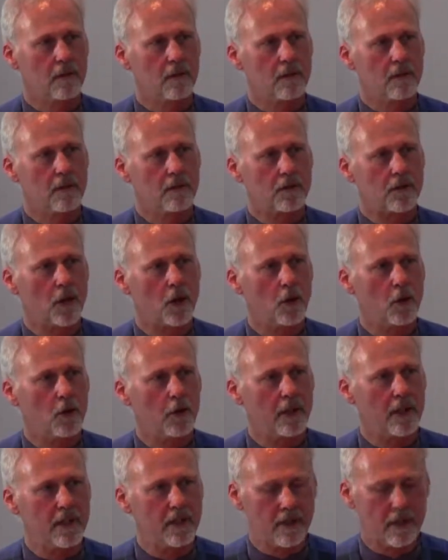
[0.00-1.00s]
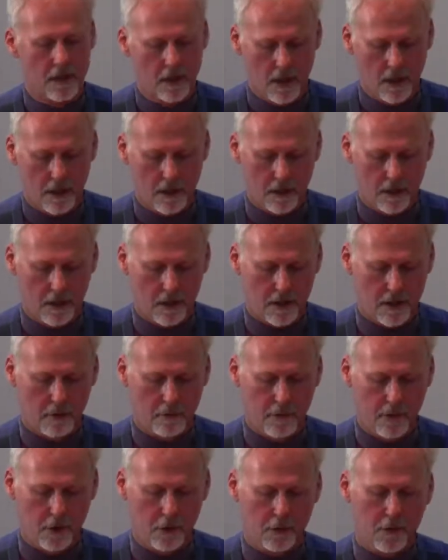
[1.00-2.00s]
So is the
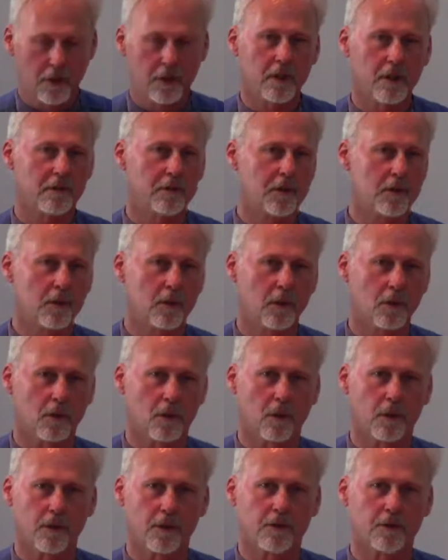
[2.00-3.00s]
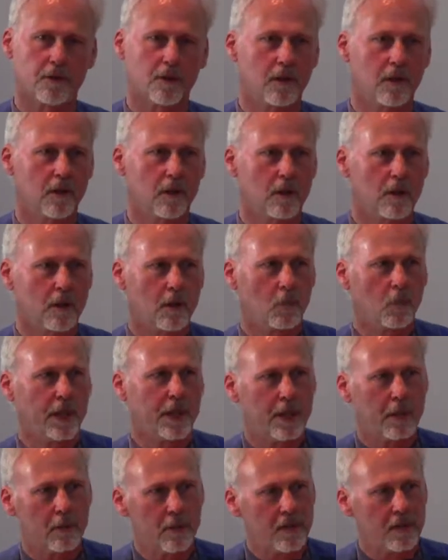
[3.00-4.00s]
communion of souls when
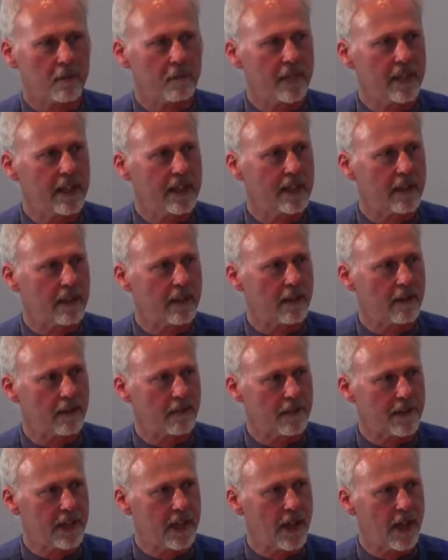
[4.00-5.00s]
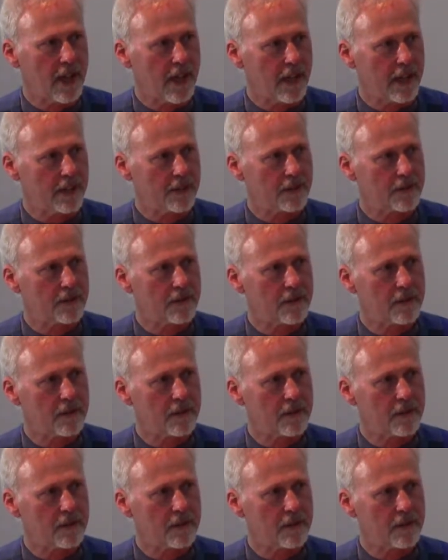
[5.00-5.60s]
there is a meeting of the eyes.